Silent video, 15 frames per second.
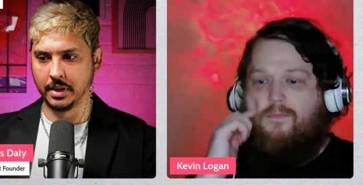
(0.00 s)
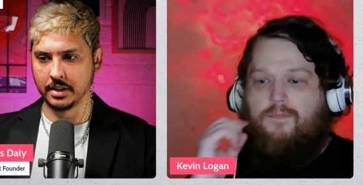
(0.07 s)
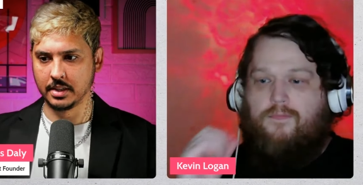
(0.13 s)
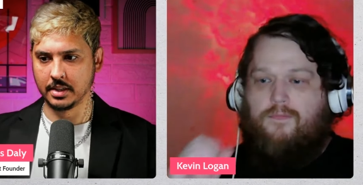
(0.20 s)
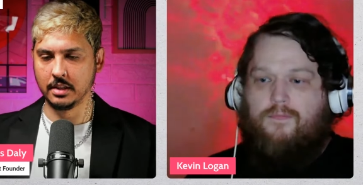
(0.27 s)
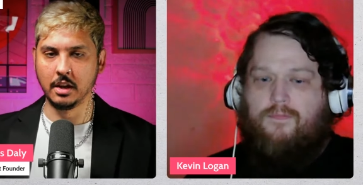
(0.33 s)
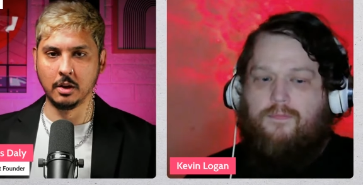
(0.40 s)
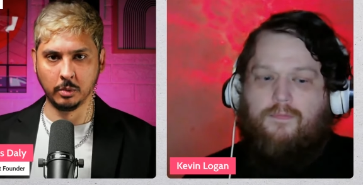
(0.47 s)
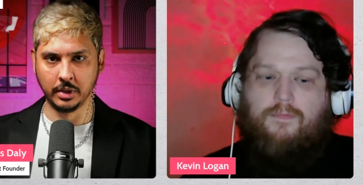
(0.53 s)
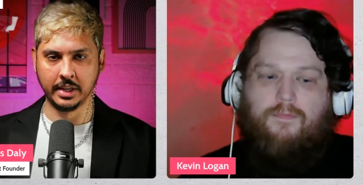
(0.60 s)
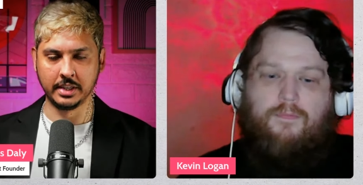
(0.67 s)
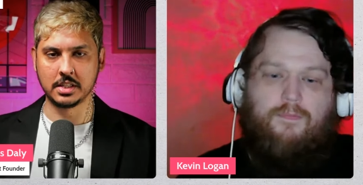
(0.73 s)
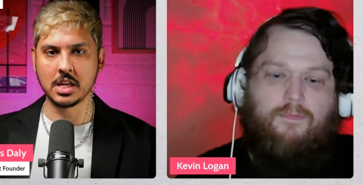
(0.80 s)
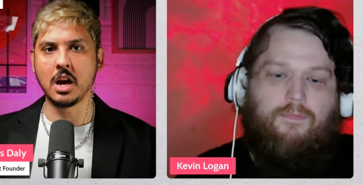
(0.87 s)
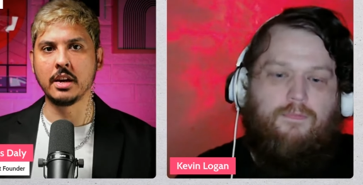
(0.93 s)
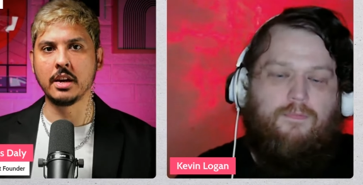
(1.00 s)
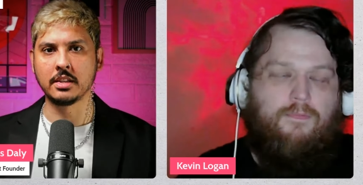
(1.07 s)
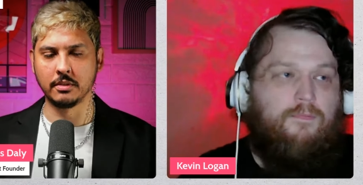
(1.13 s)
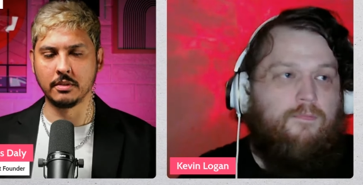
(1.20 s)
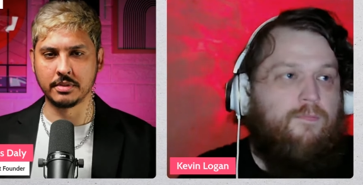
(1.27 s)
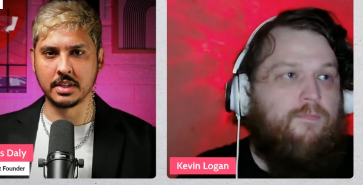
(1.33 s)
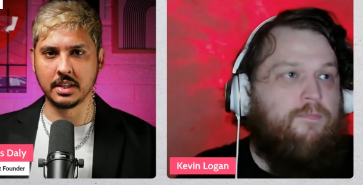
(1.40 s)
Speaker 1: I said no one had died,
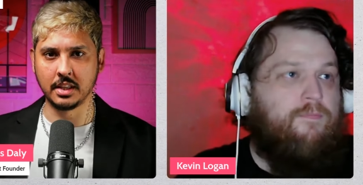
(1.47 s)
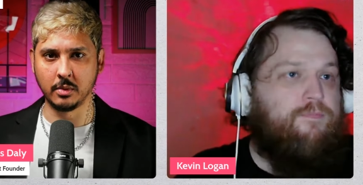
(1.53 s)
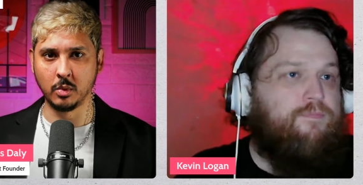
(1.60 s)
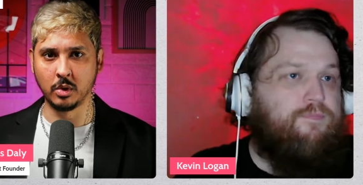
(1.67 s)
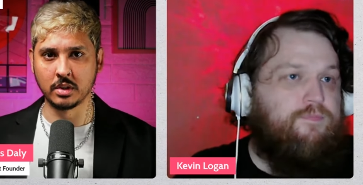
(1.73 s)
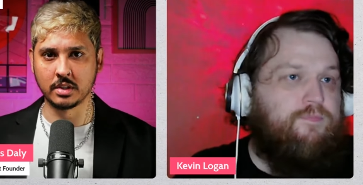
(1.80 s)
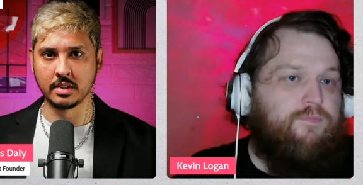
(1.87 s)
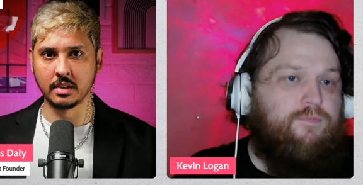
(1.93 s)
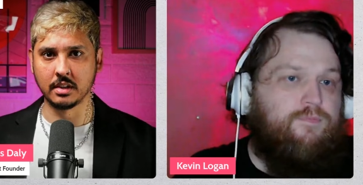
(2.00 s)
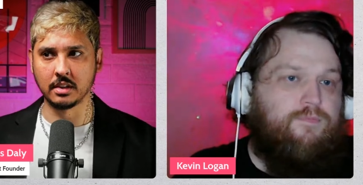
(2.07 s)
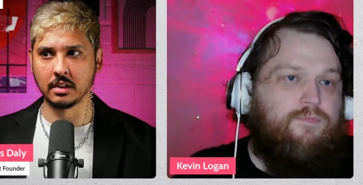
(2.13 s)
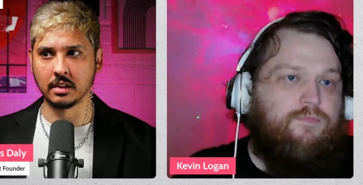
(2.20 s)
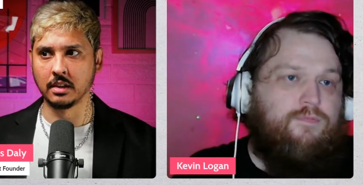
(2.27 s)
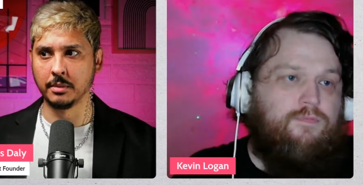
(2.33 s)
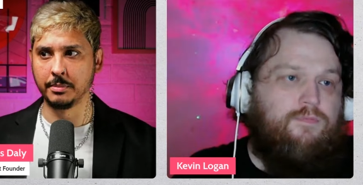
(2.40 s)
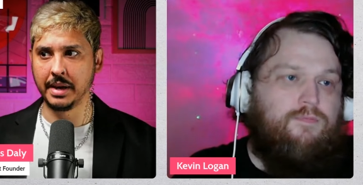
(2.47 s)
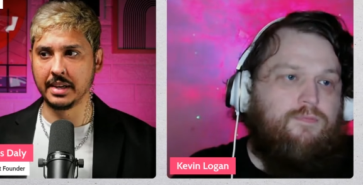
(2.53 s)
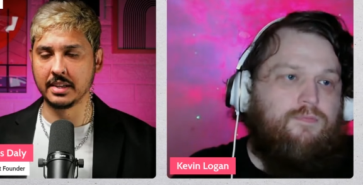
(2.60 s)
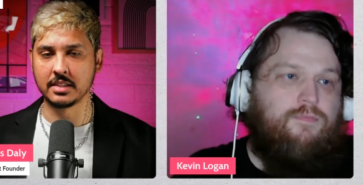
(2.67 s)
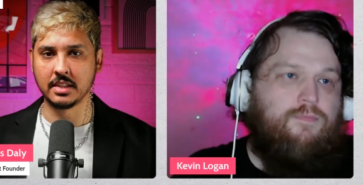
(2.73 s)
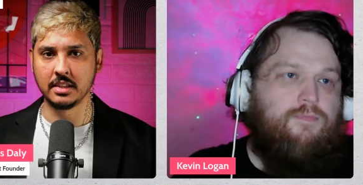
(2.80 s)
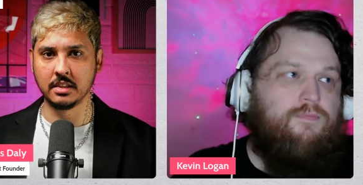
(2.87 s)
and obviously there was a
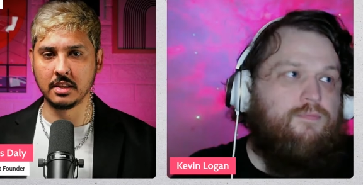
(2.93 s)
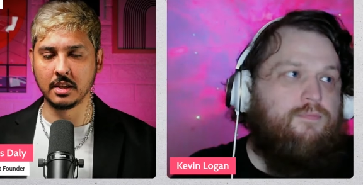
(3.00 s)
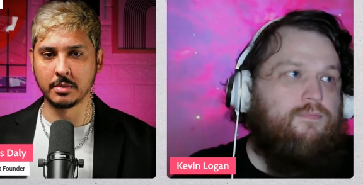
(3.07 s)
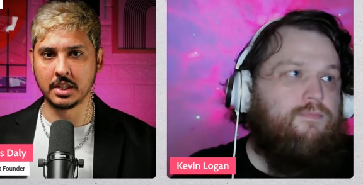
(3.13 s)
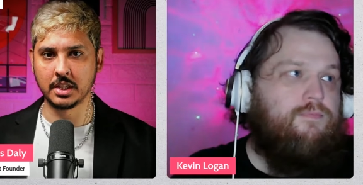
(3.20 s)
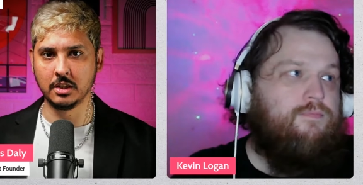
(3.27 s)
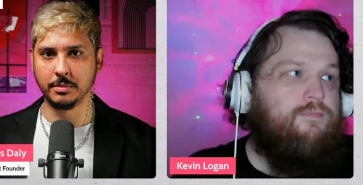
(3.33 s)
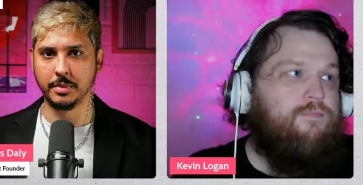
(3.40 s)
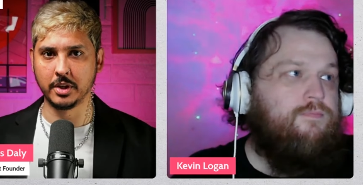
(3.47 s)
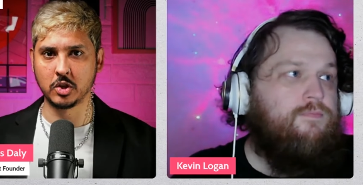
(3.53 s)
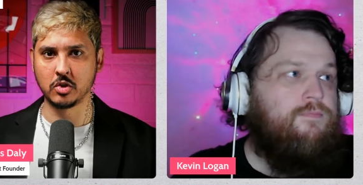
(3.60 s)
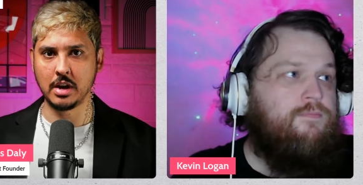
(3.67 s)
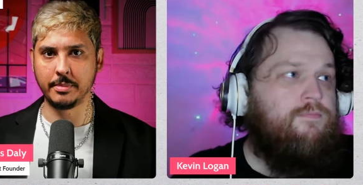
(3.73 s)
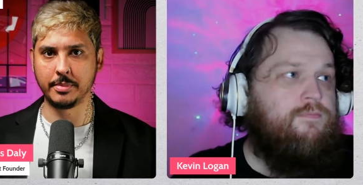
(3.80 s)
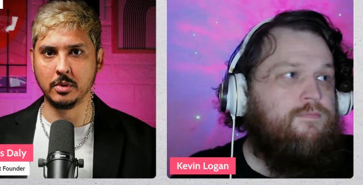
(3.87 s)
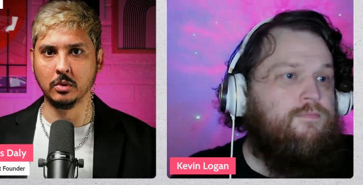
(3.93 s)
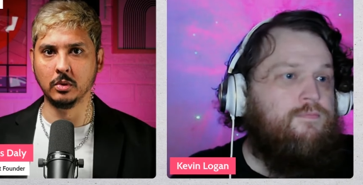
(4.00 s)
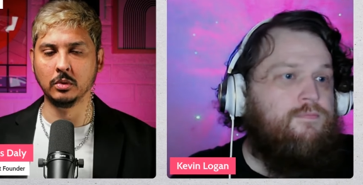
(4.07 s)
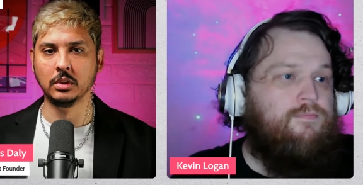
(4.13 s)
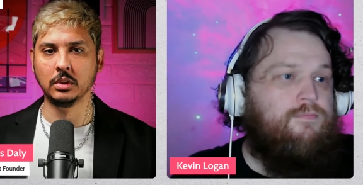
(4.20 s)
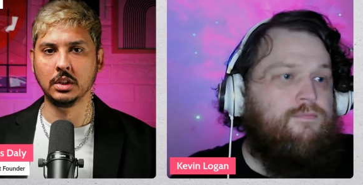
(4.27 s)
Palestinian that was killed by shrapnel,